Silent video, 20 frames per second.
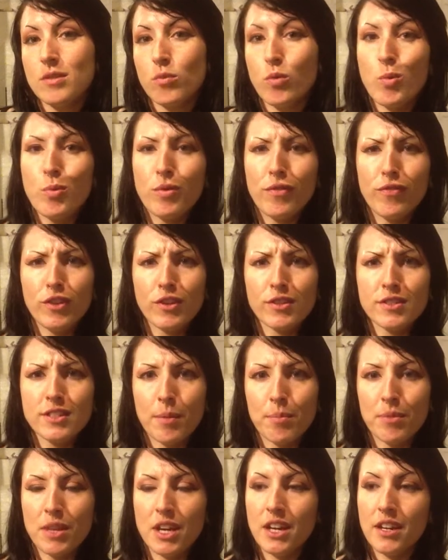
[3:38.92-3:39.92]
We would feel
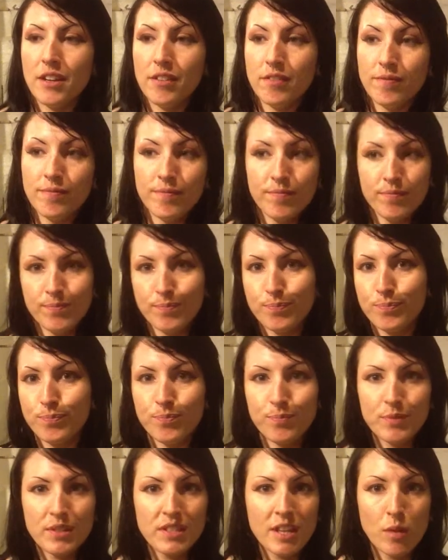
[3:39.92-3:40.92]
something
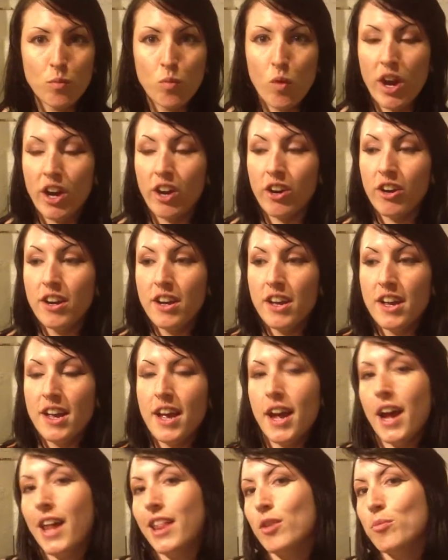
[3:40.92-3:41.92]
somewhere,
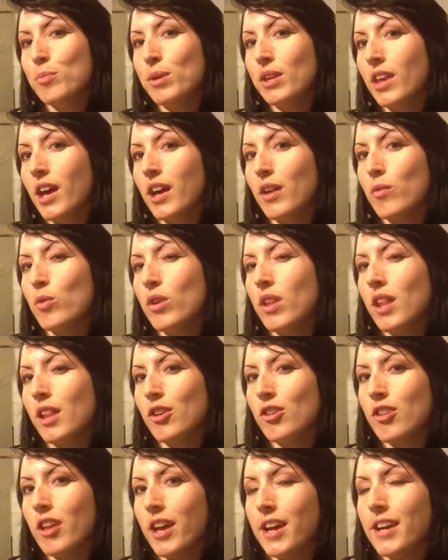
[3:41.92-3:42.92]
and then be like, what do they
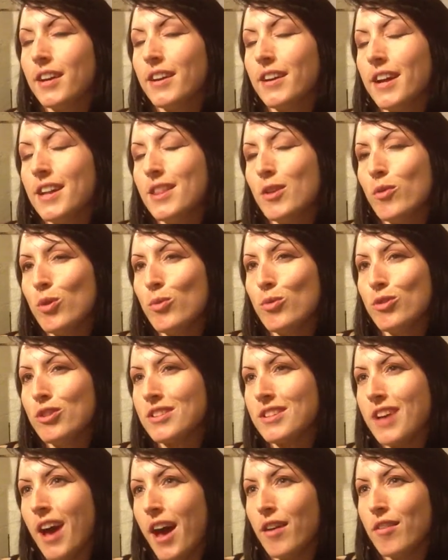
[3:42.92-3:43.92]
look like? And then we would
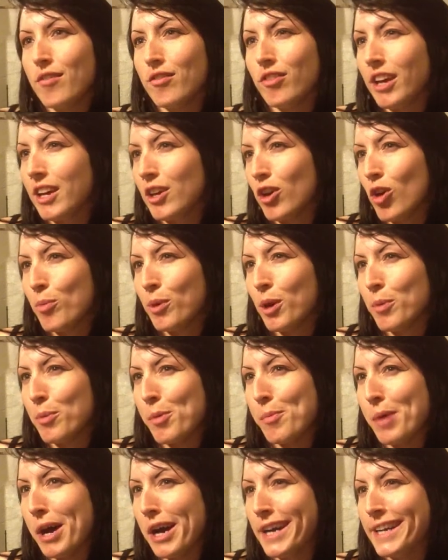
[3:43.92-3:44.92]
just kind of open up
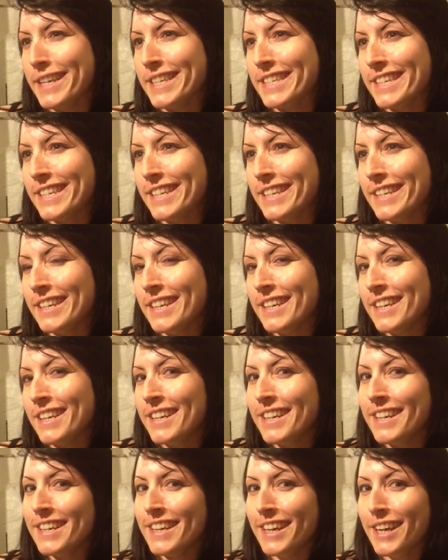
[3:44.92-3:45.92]
our minds, and
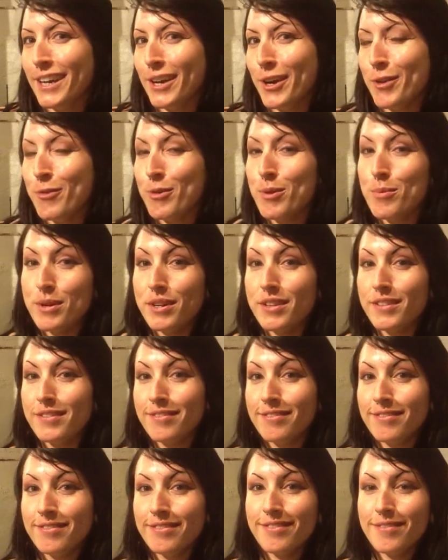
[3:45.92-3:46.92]
we would
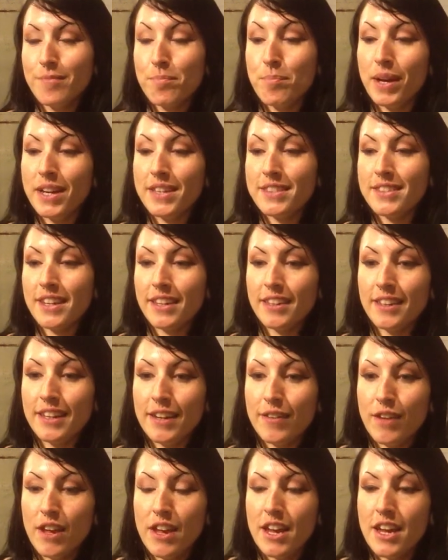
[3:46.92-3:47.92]

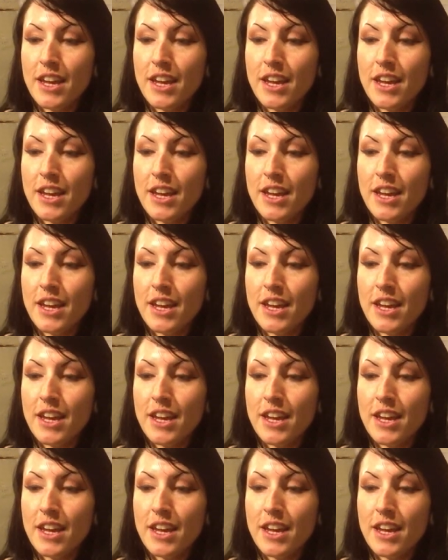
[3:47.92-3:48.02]
basically,